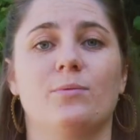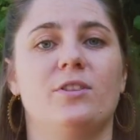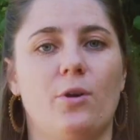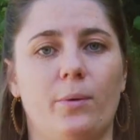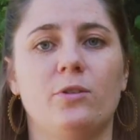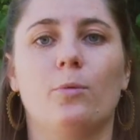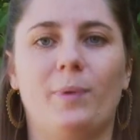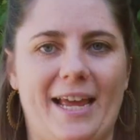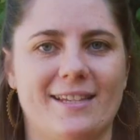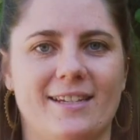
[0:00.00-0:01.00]
with knowing your
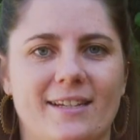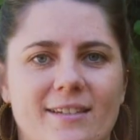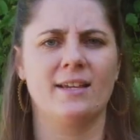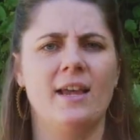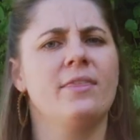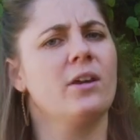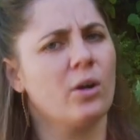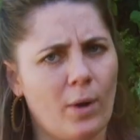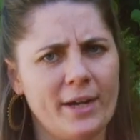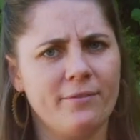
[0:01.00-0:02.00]
plastics. There are
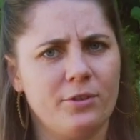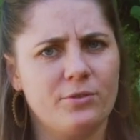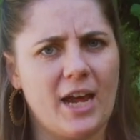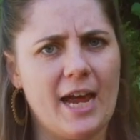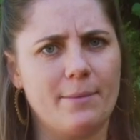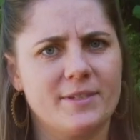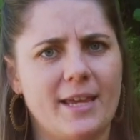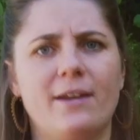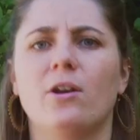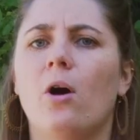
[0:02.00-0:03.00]
quite a few types
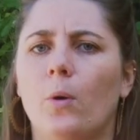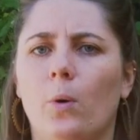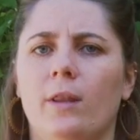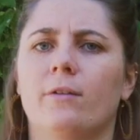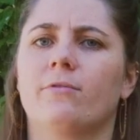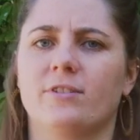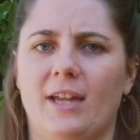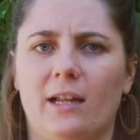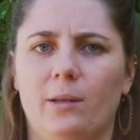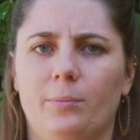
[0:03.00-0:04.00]
and not all are
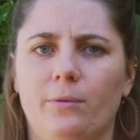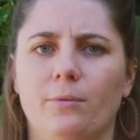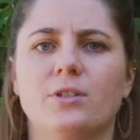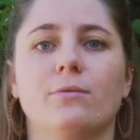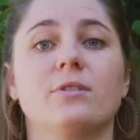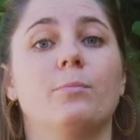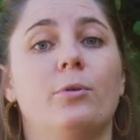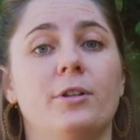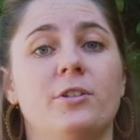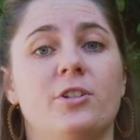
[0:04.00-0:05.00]
recyclable, so it's
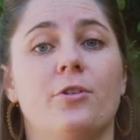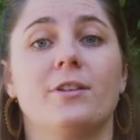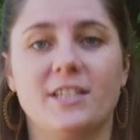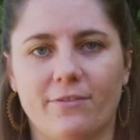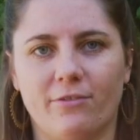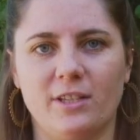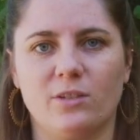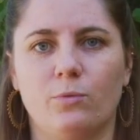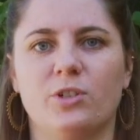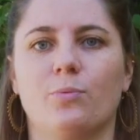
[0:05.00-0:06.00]
important to know the
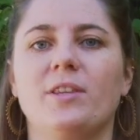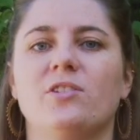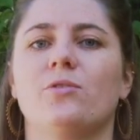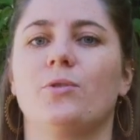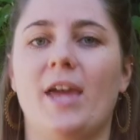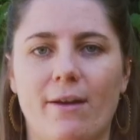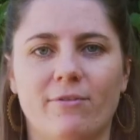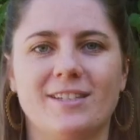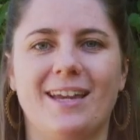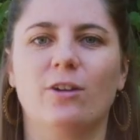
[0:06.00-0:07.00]
difference which ones you can
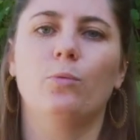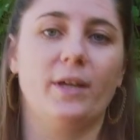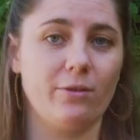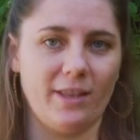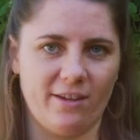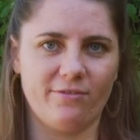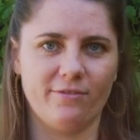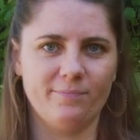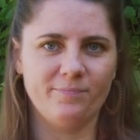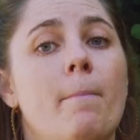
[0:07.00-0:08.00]
recycle where you live.
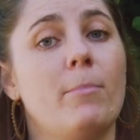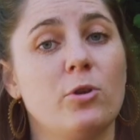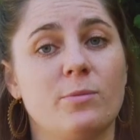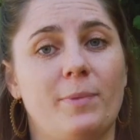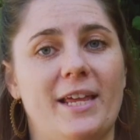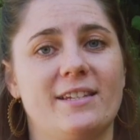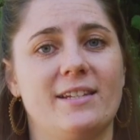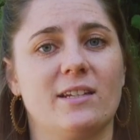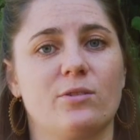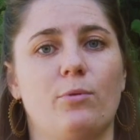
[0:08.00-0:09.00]
Most
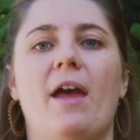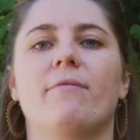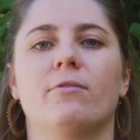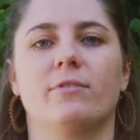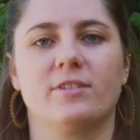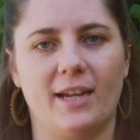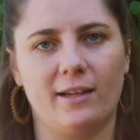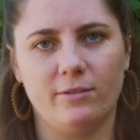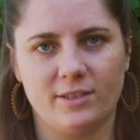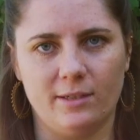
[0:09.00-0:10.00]
plastics will have the
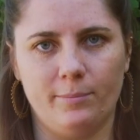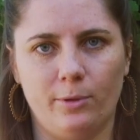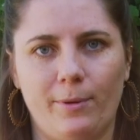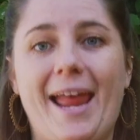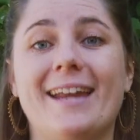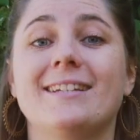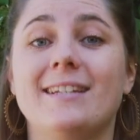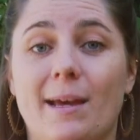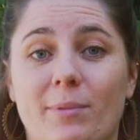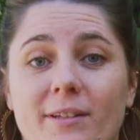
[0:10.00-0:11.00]
recycle symbol and a
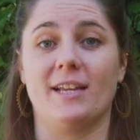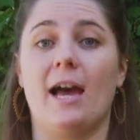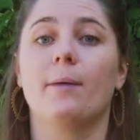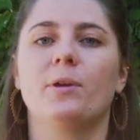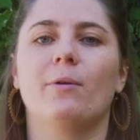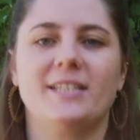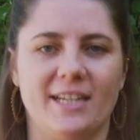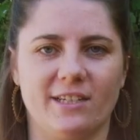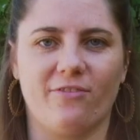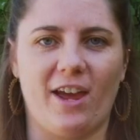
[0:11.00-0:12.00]
number to help you
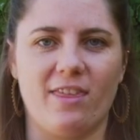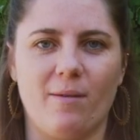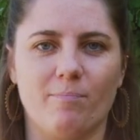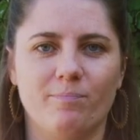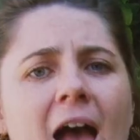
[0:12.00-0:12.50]
identify them.